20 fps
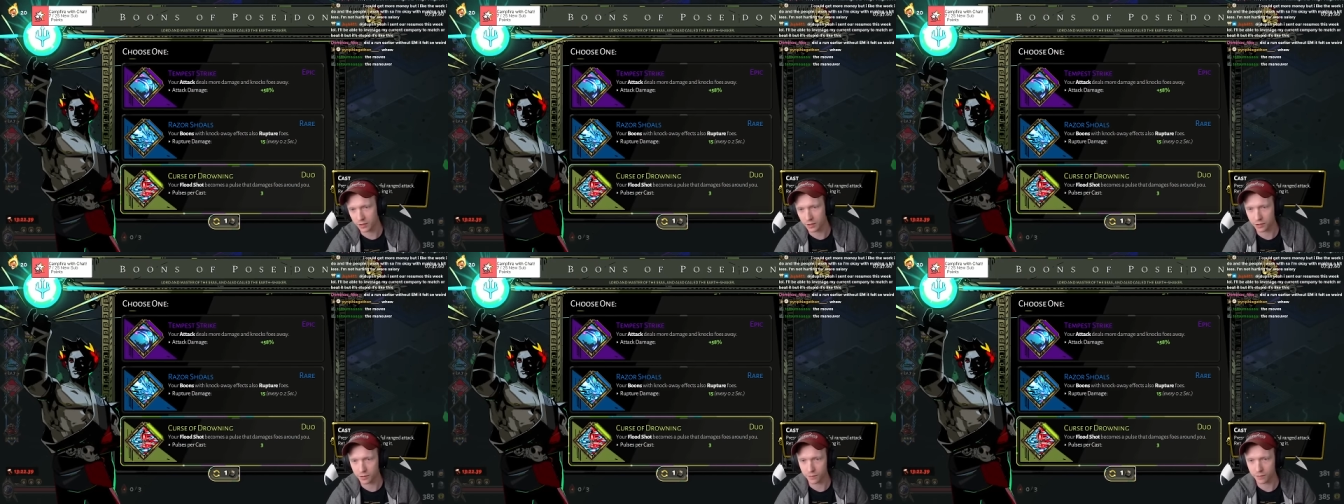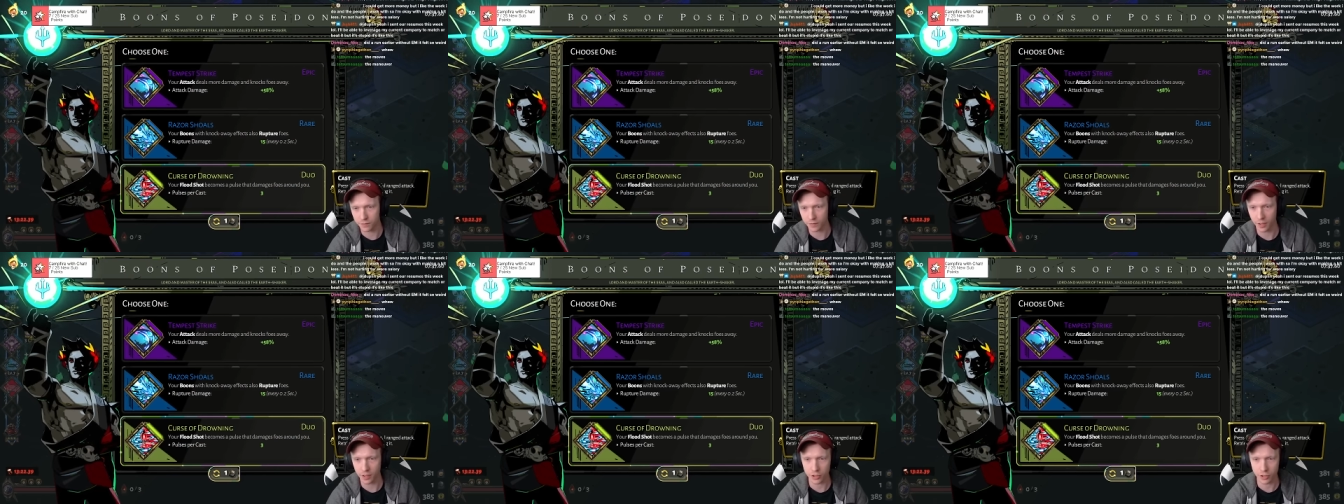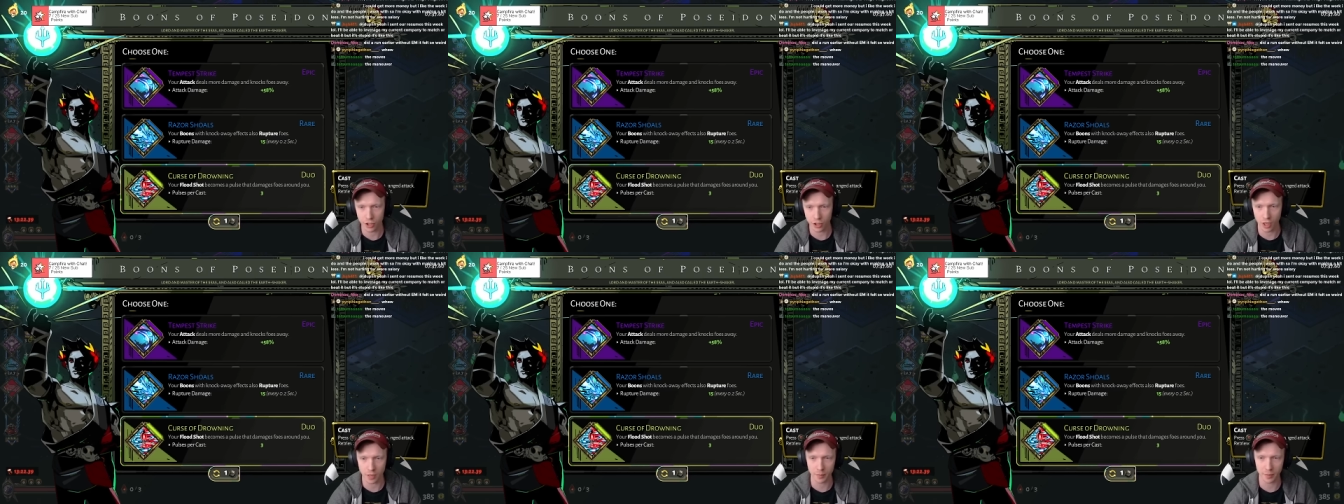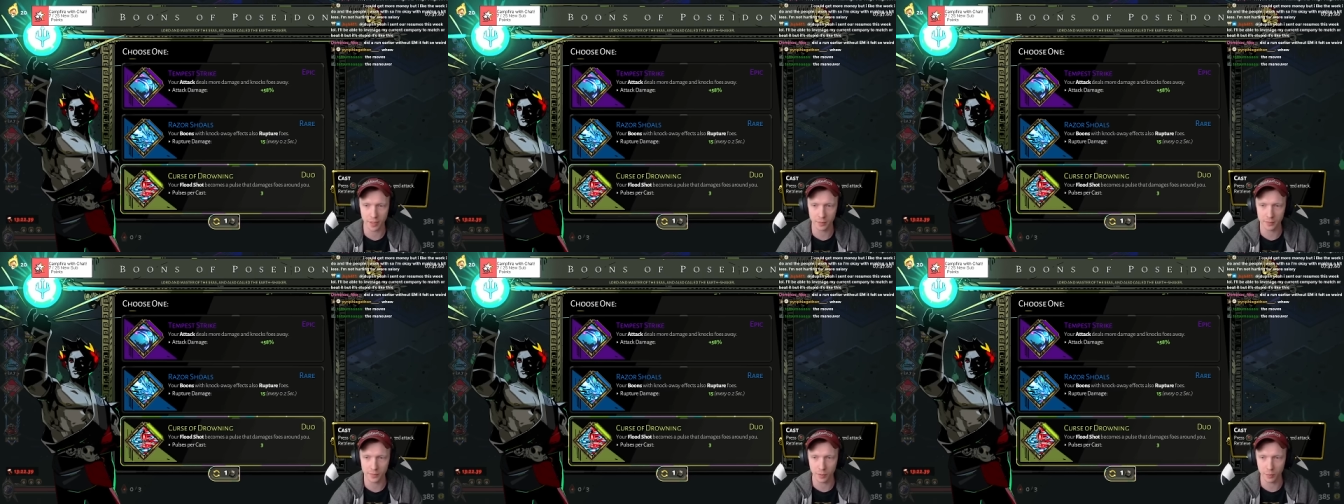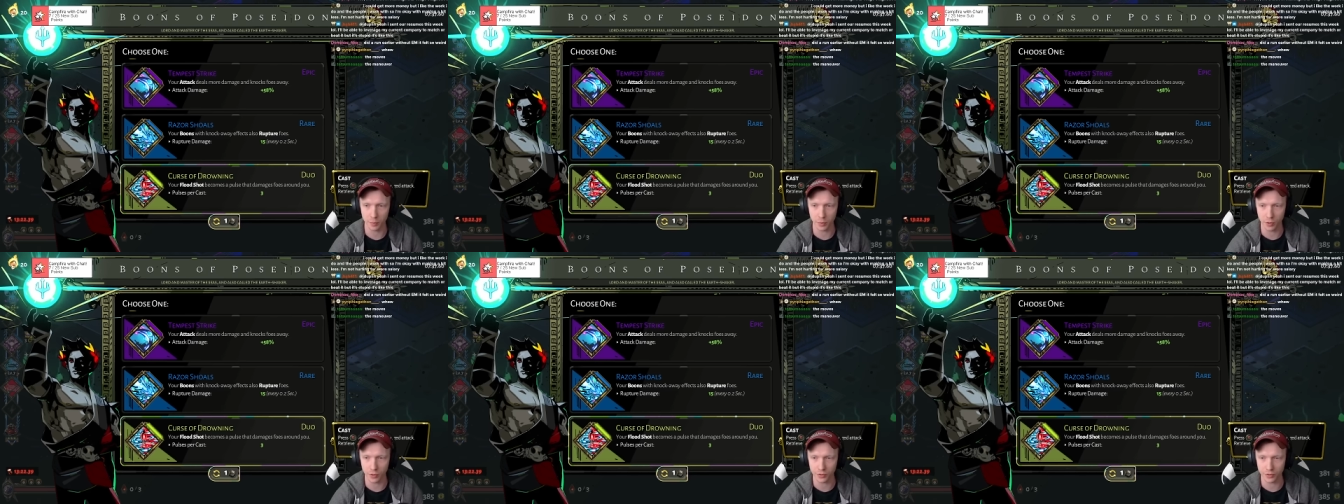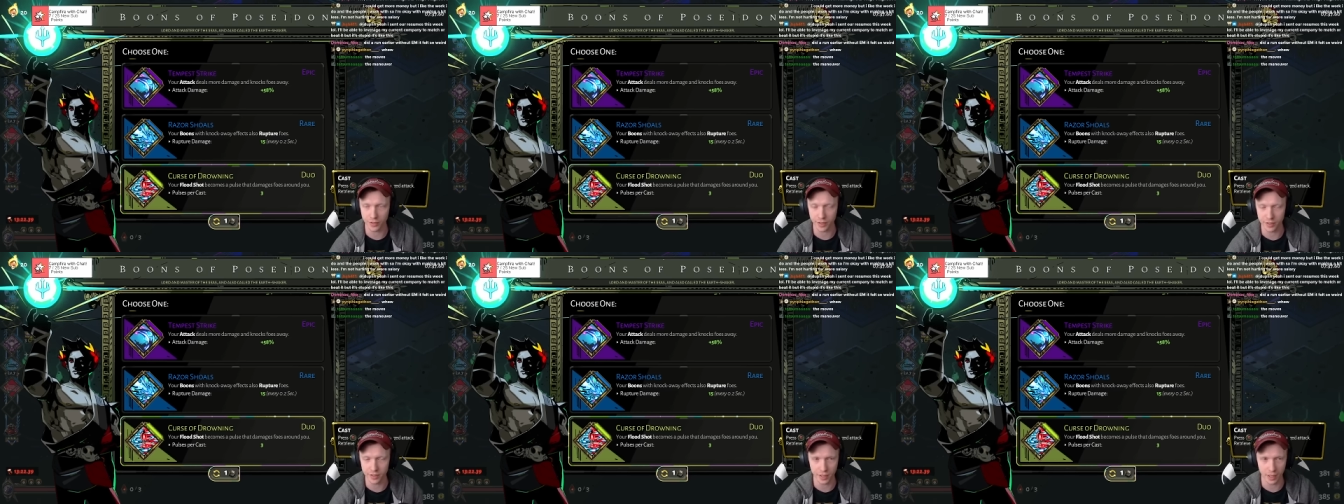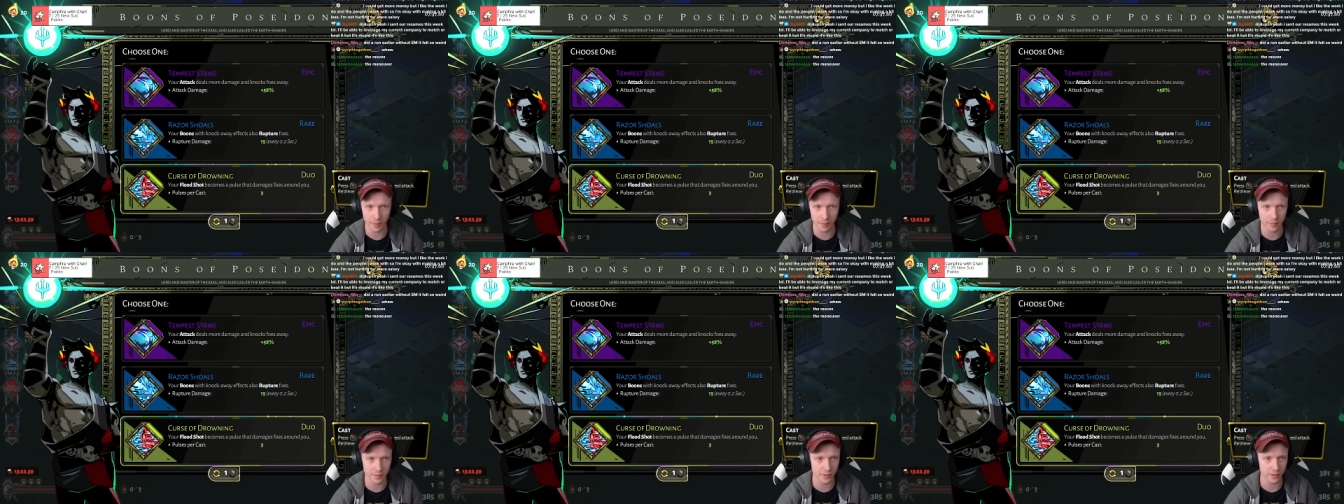Your flood shot becomes a pulse that
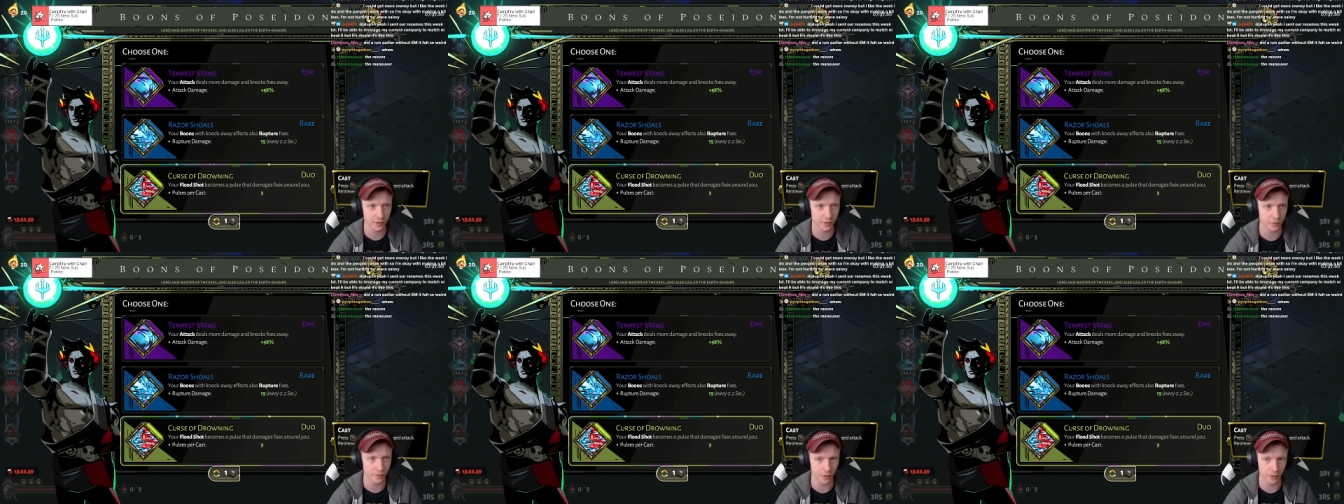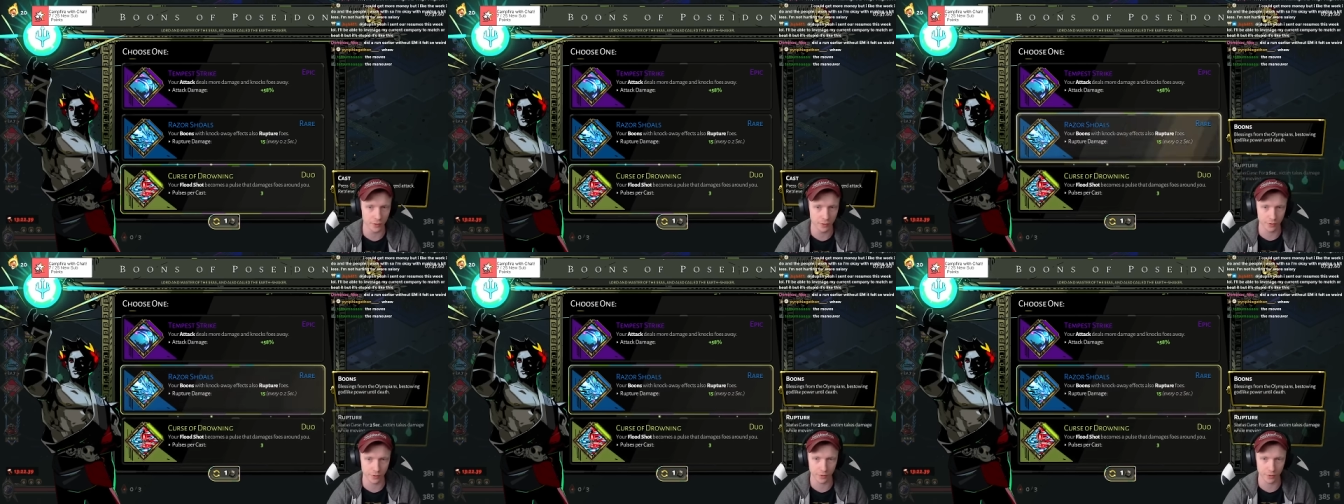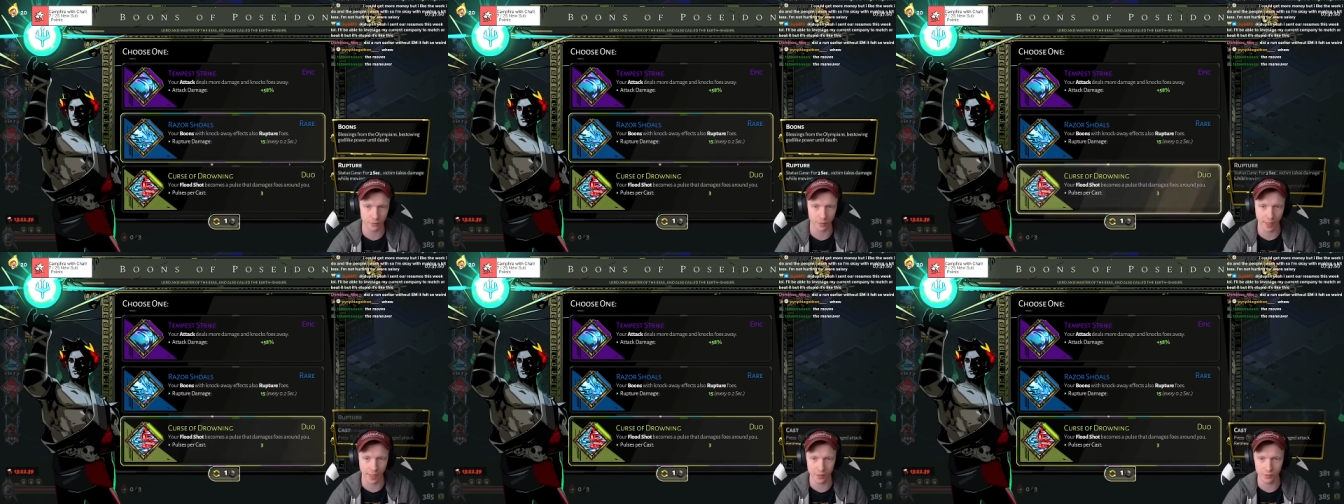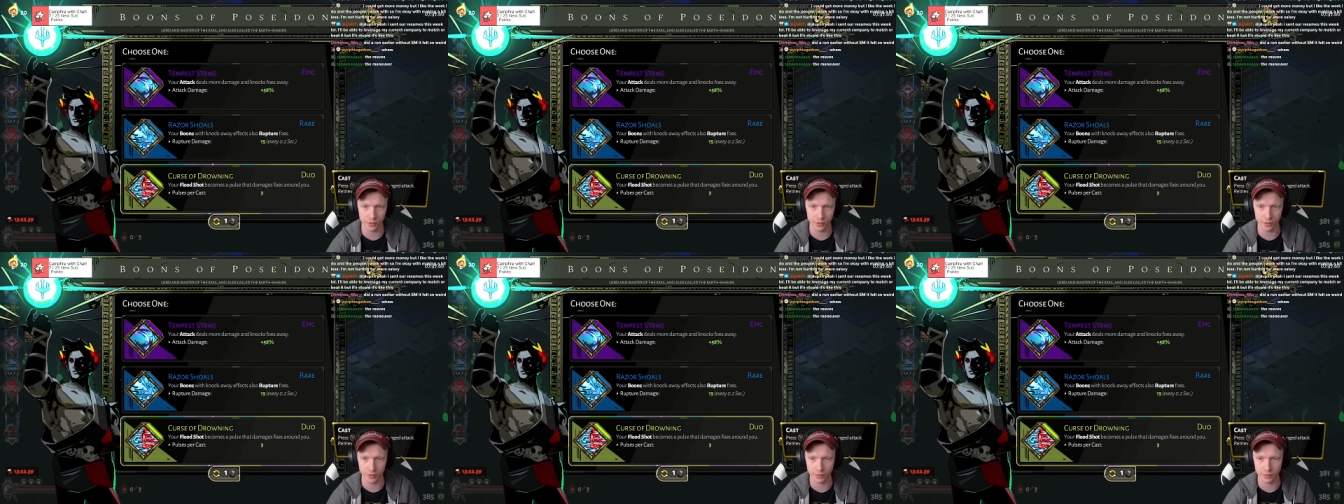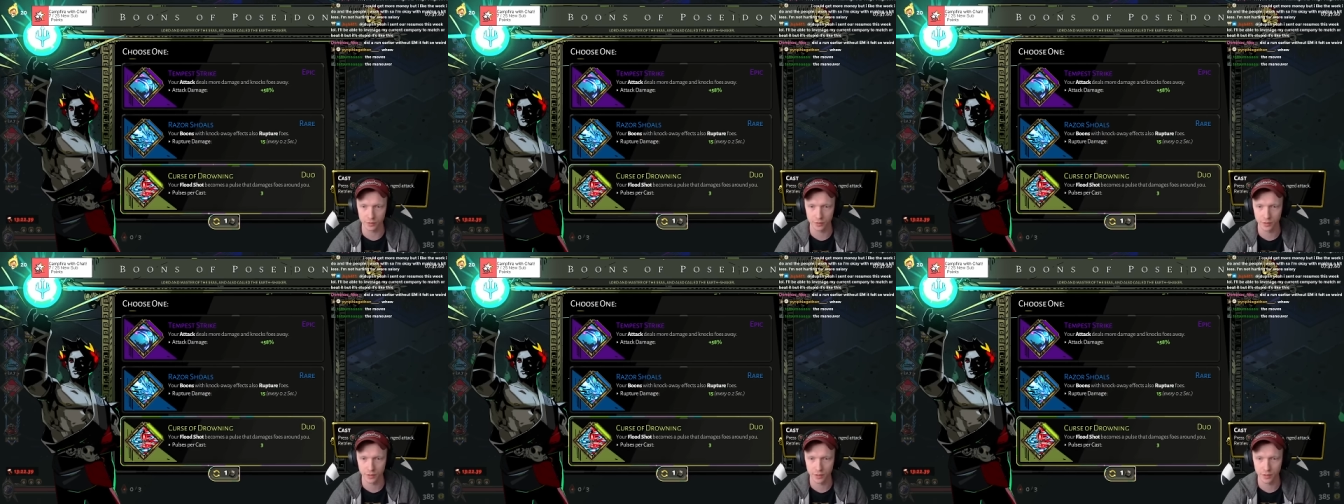damages foes around you.